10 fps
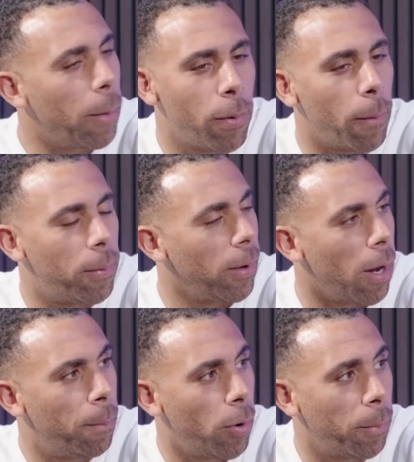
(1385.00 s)
a, pop,
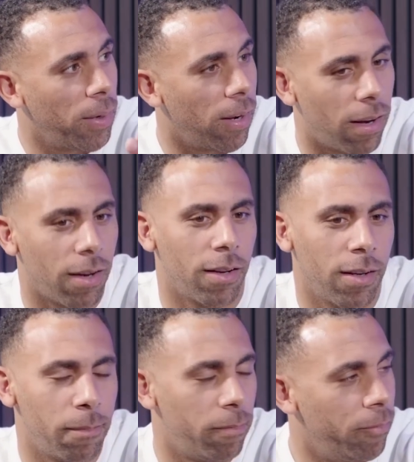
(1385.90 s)
a popular yeah,
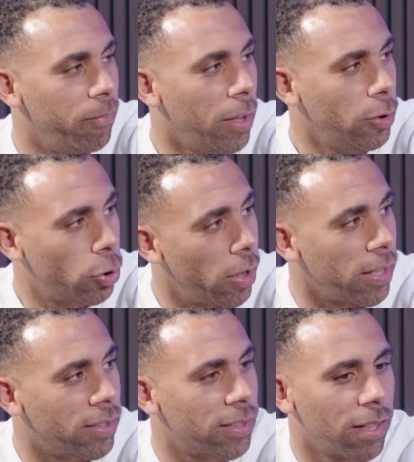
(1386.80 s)
um, yeah,
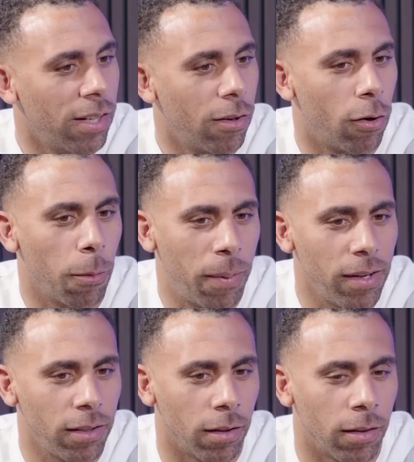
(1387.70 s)
choice yeah. or
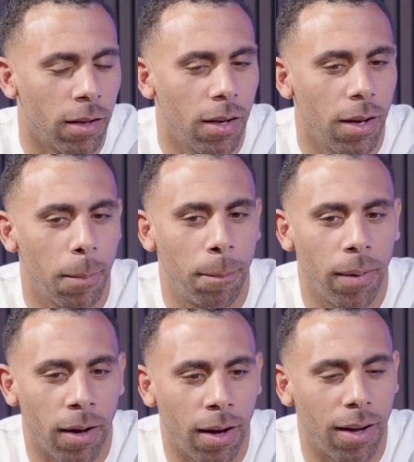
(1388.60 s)
opinion.
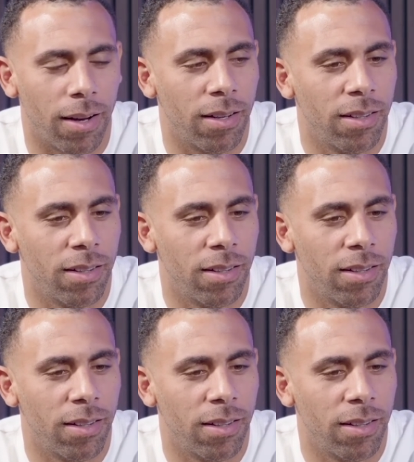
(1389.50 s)
But